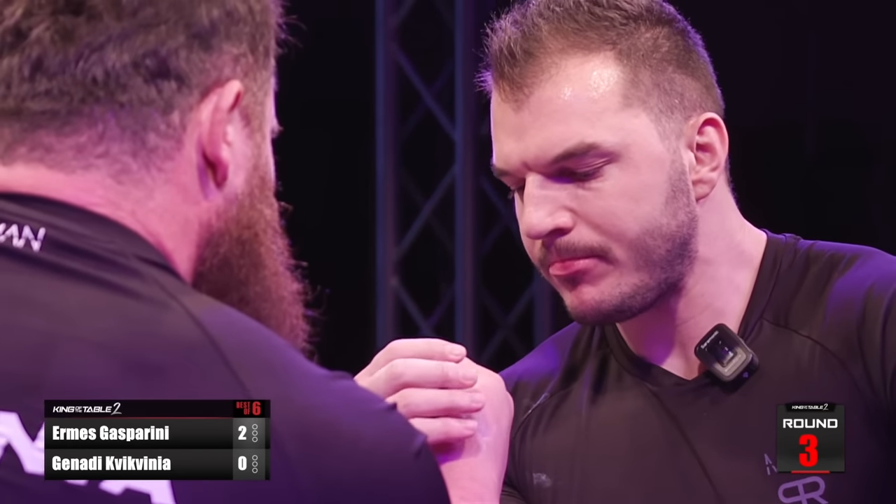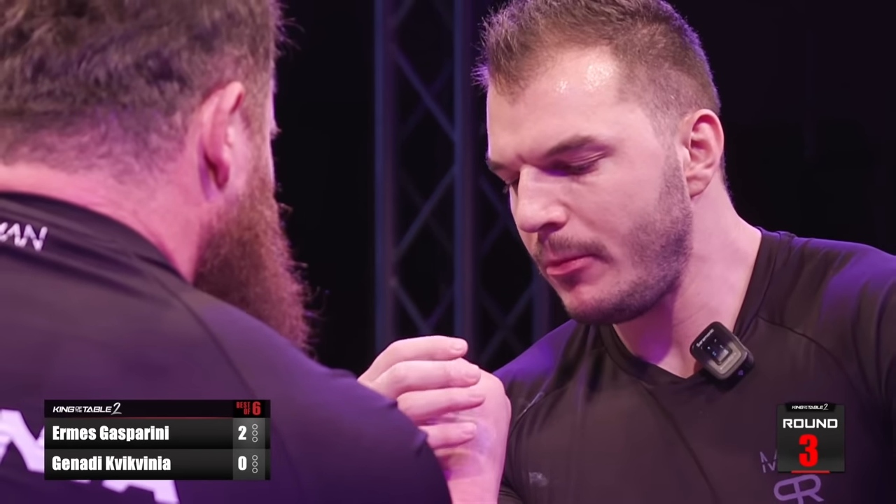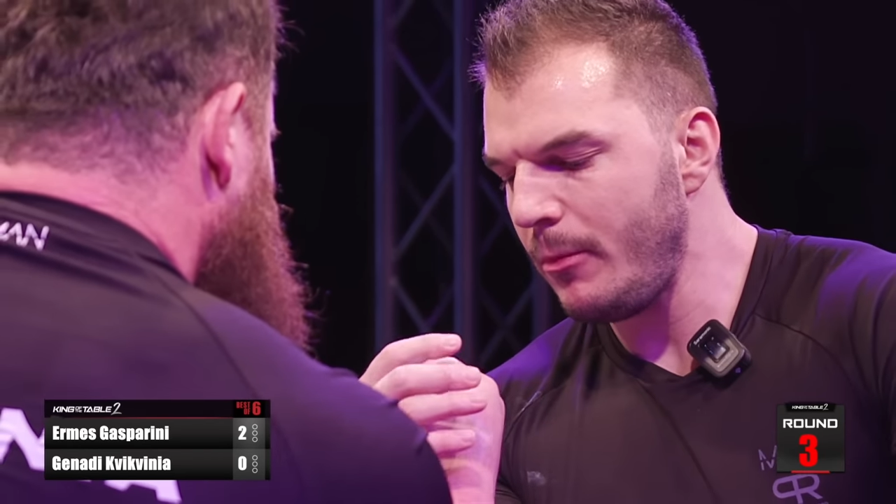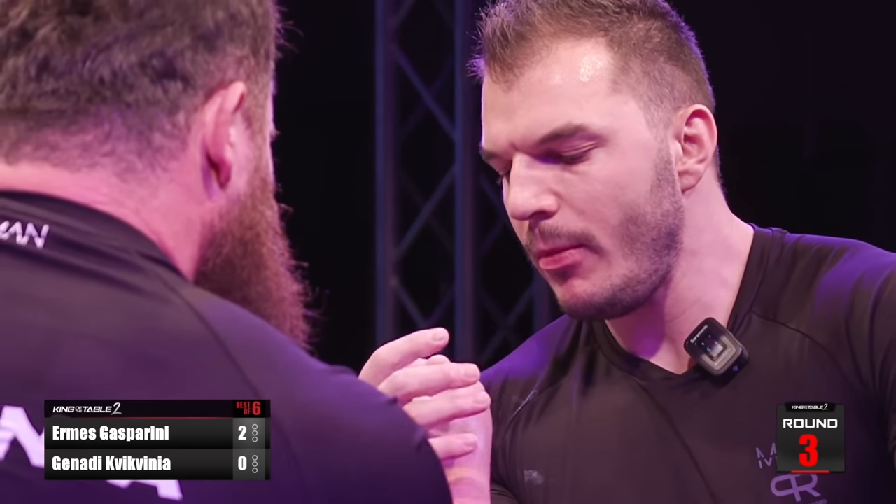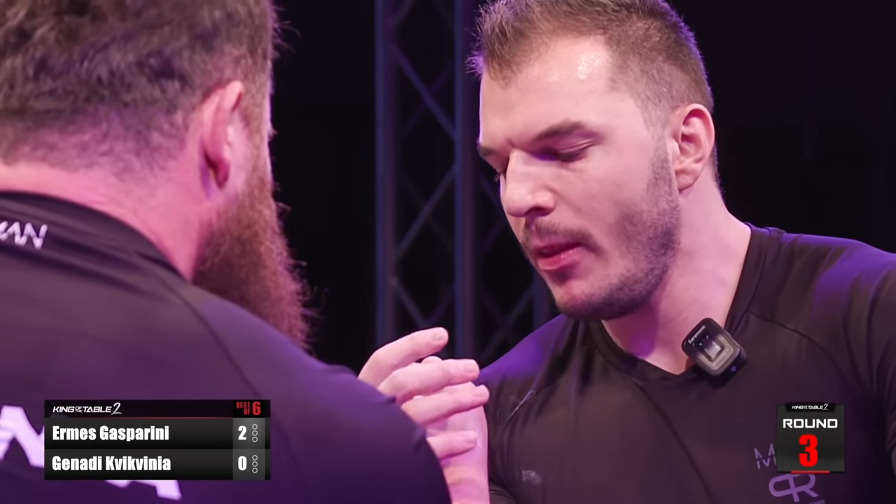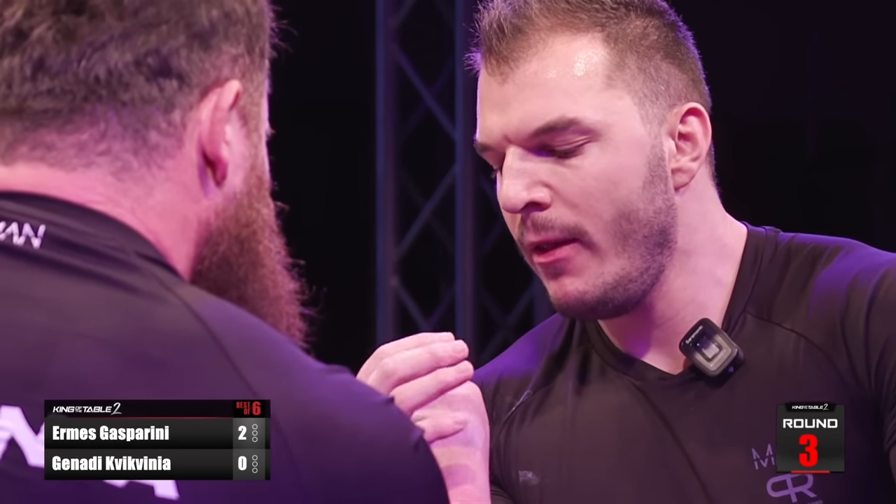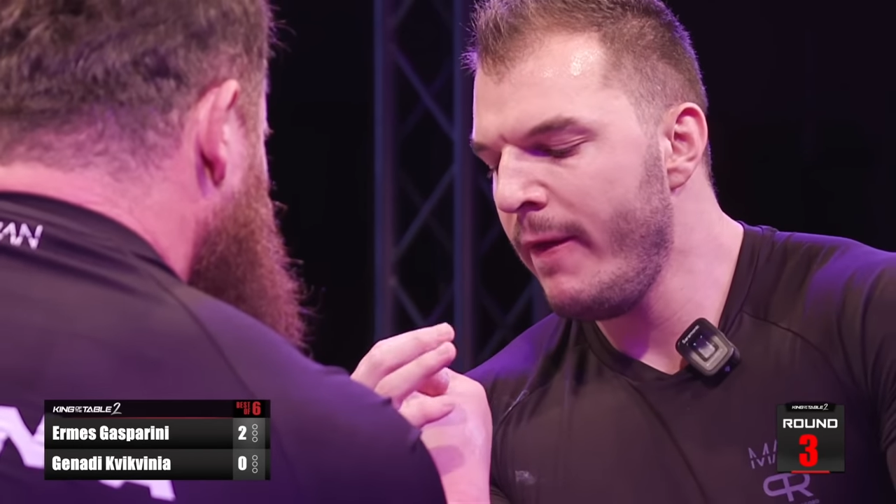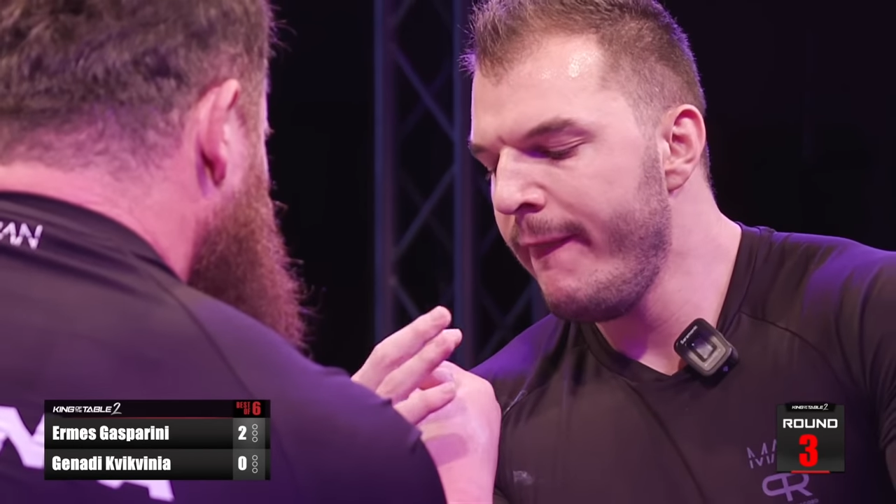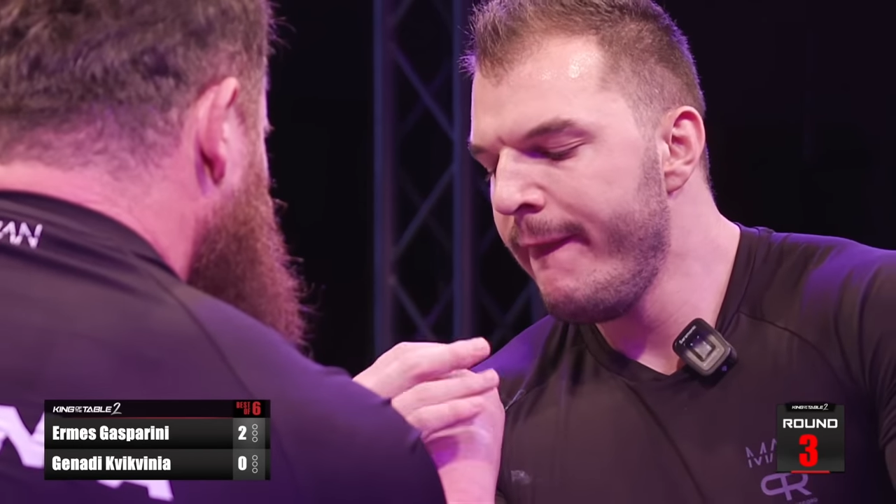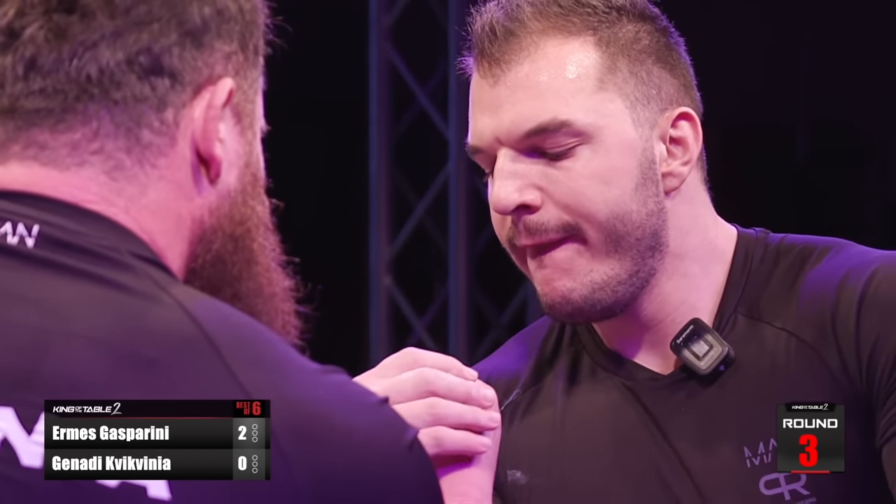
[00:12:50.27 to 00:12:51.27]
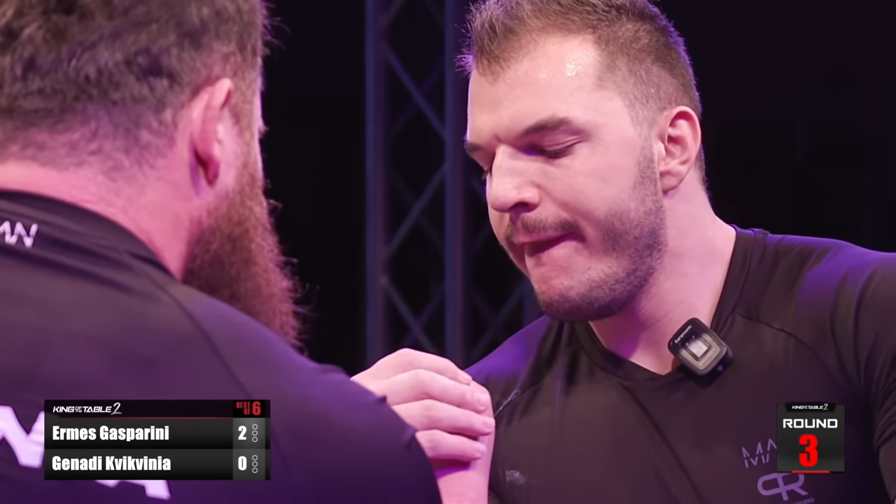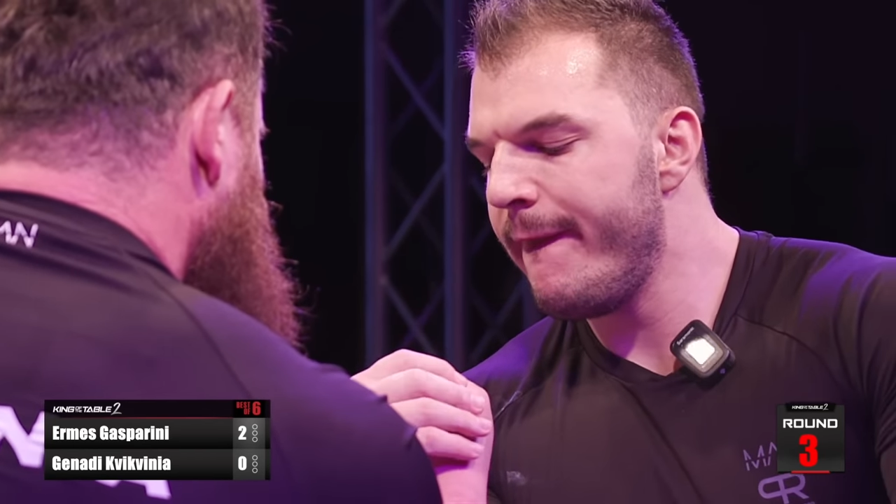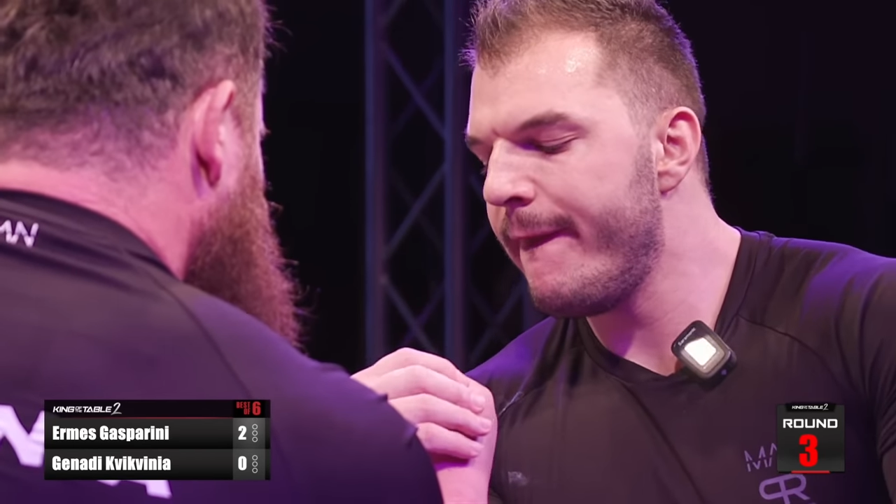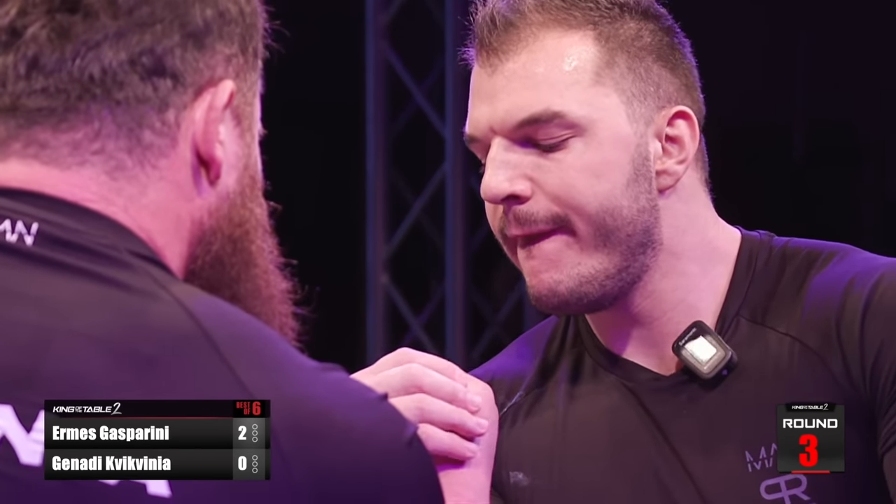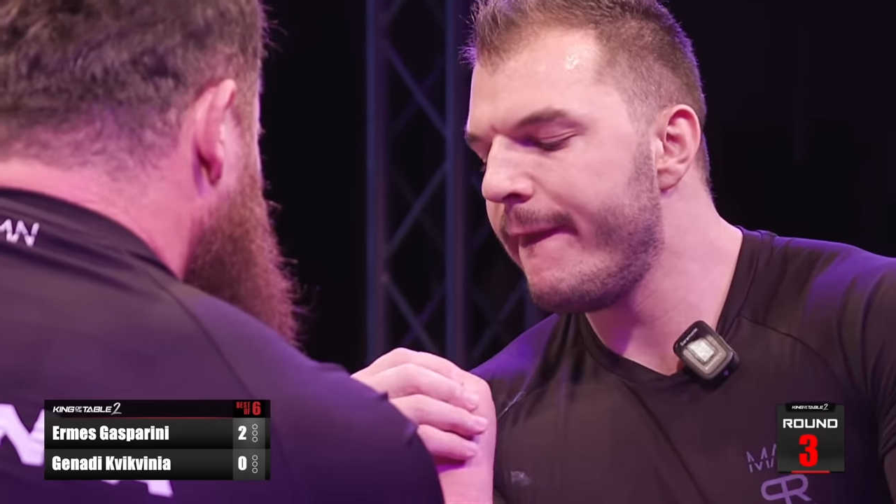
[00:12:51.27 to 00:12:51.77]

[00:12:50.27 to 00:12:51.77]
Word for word: And I think if he gets to the